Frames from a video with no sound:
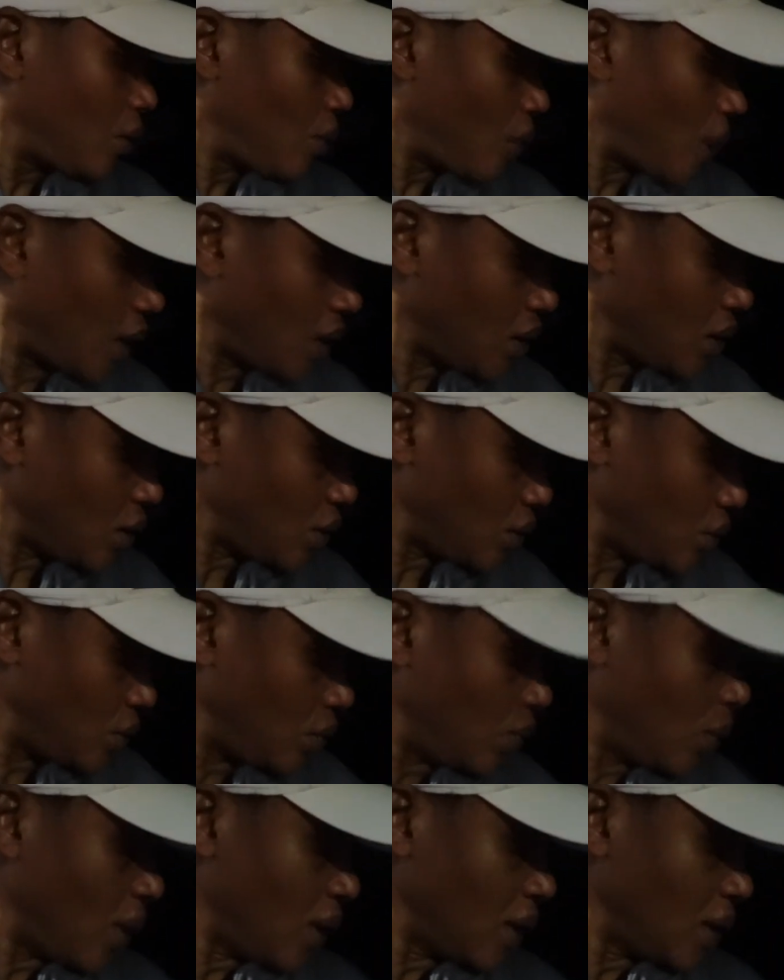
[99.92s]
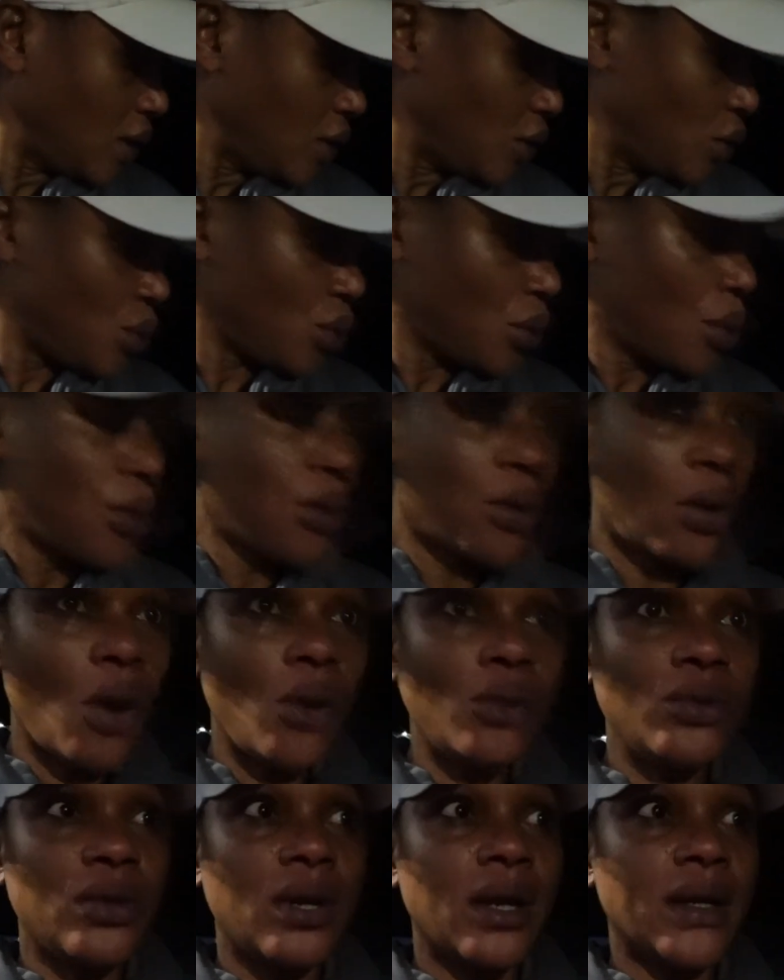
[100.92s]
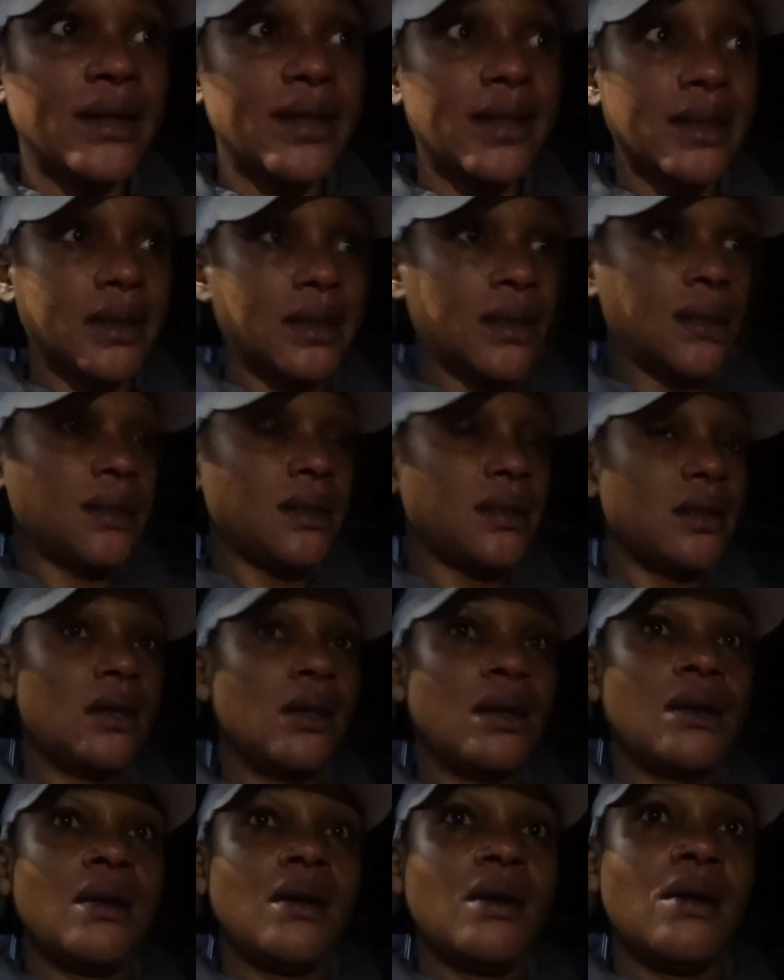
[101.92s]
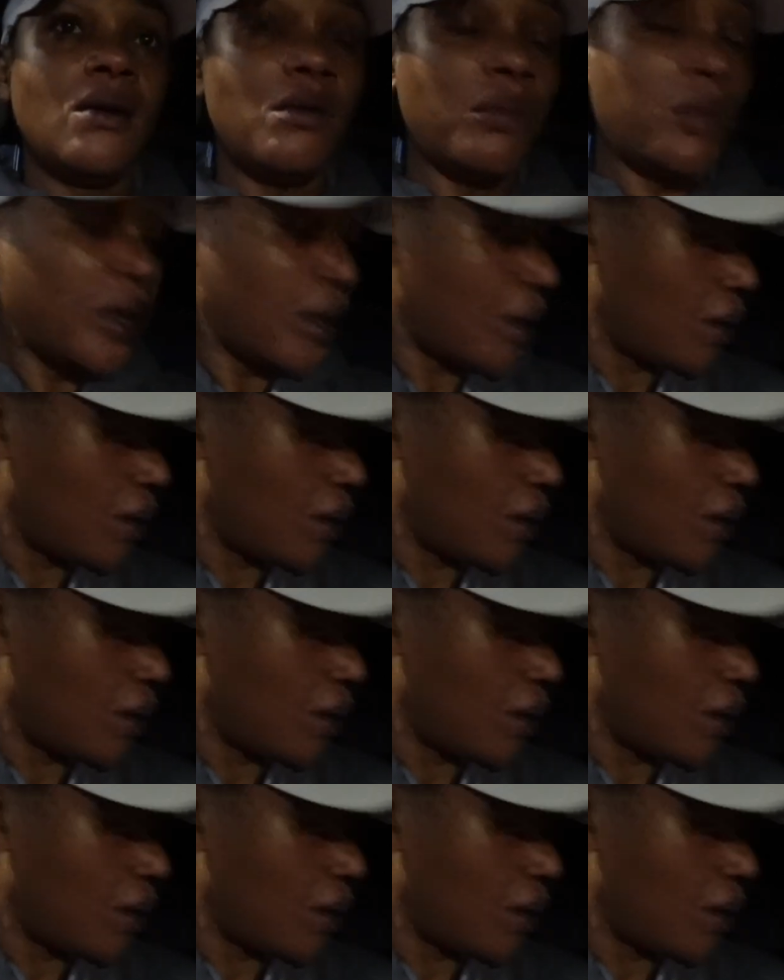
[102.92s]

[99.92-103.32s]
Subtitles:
why is it so cold like this? Oh my